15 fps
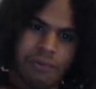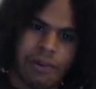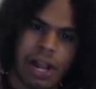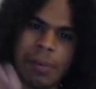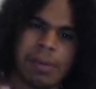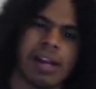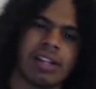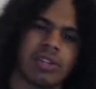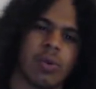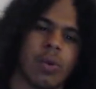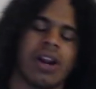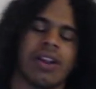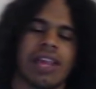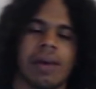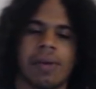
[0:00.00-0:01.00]
me on Twitter.
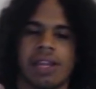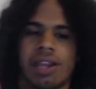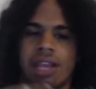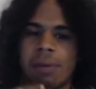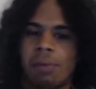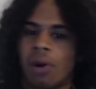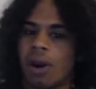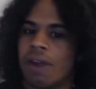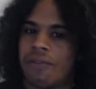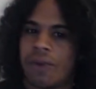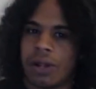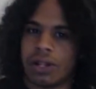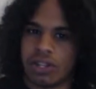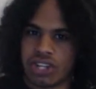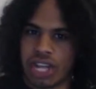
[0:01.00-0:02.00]
That way you can get more info on
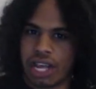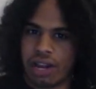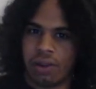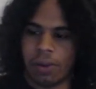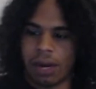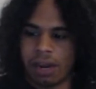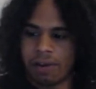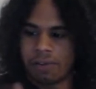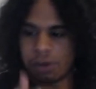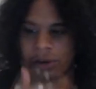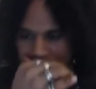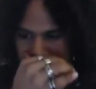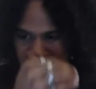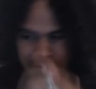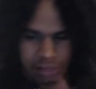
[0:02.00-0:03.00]
the channel whenever.
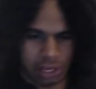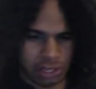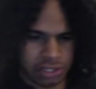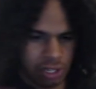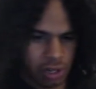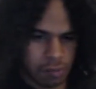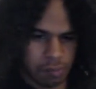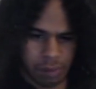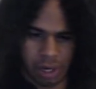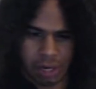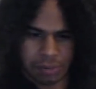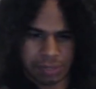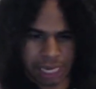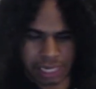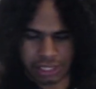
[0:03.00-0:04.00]
Also little blurbs
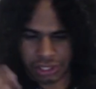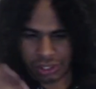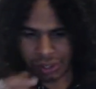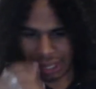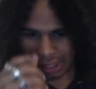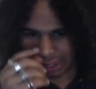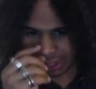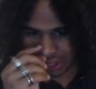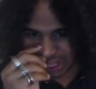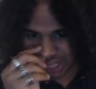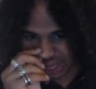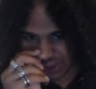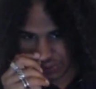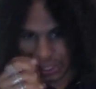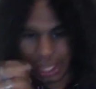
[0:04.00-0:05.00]
that I just throw out there and
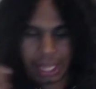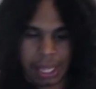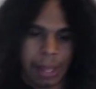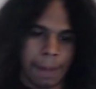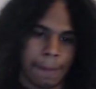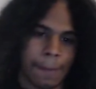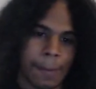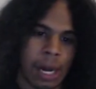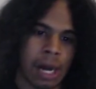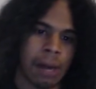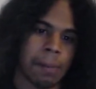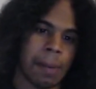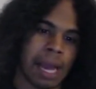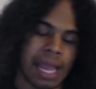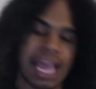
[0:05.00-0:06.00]
stuff.
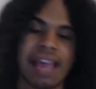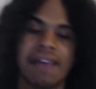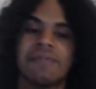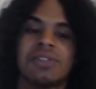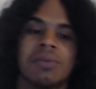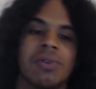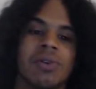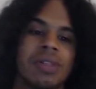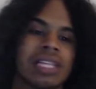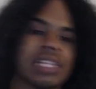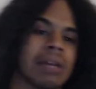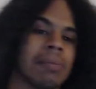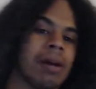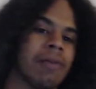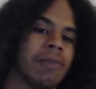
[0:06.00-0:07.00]
I have some new things
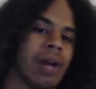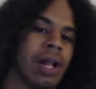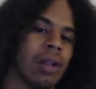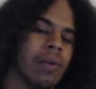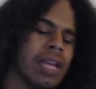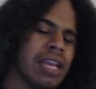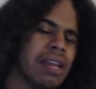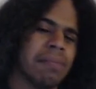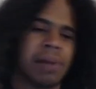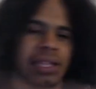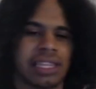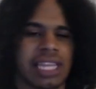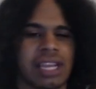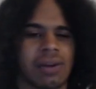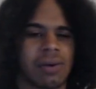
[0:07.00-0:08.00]
coming up for Halloween, but
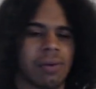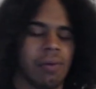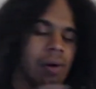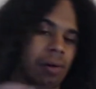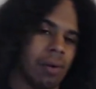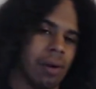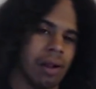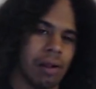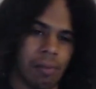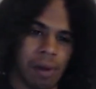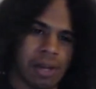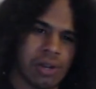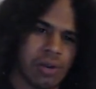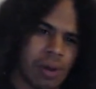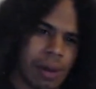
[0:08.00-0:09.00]
one
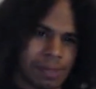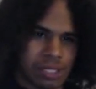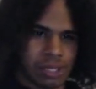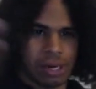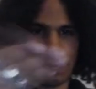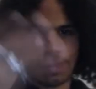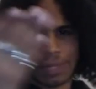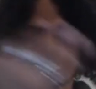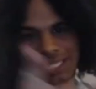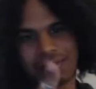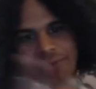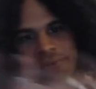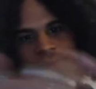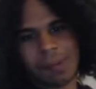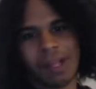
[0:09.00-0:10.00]
new episode up that's
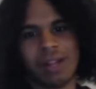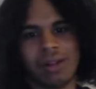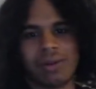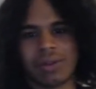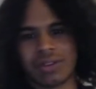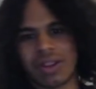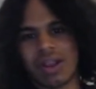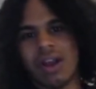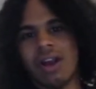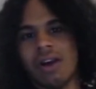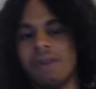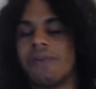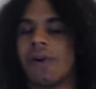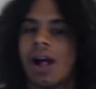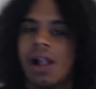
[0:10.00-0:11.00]
different from my others
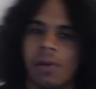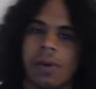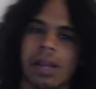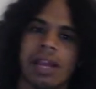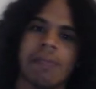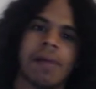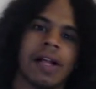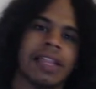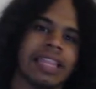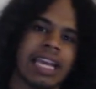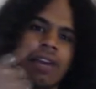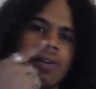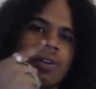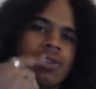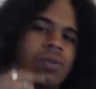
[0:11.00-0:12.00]
for Halloween. But thank you
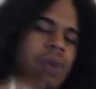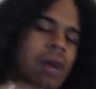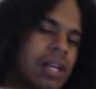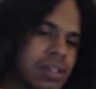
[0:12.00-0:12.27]
all so much for watching,